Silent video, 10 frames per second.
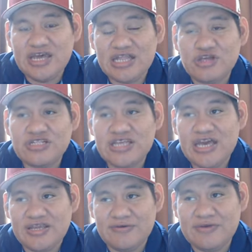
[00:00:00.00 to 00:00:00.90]
I looked
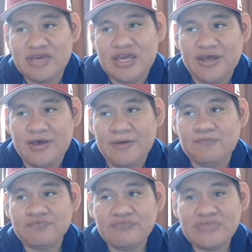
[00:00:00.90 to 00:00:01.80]
at it, and
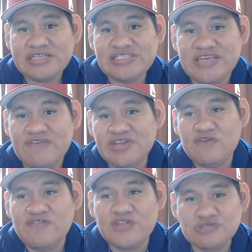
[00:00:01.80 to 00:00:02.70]
7
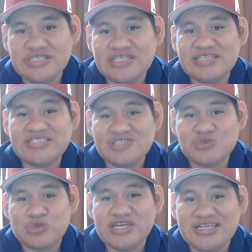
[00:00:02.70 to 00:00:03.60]
of those listings
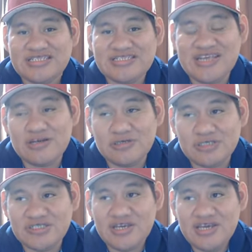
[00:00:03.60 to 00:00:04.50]
were getting
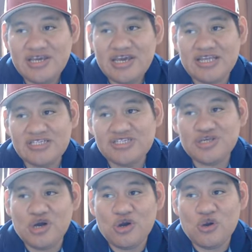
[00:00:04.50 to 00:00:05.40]
sales. And
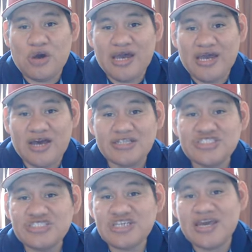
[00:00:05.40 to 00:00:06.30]
so I
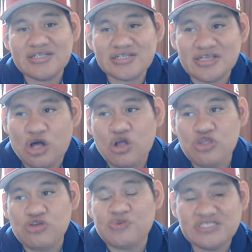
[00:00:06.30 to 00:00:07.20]
unchecked all
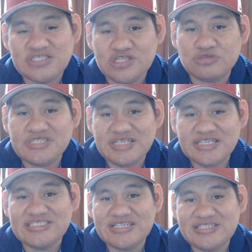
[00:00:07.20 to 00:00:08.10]
the rest of those
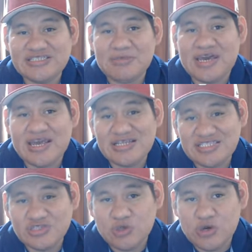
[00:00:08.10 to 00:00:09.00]
listings in my Etsy
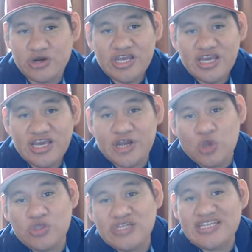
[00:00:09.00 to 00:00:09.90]
store and
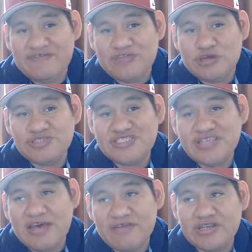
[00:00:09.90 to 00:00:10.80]
only left those
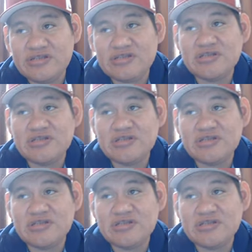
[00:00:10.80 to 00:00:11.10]
7.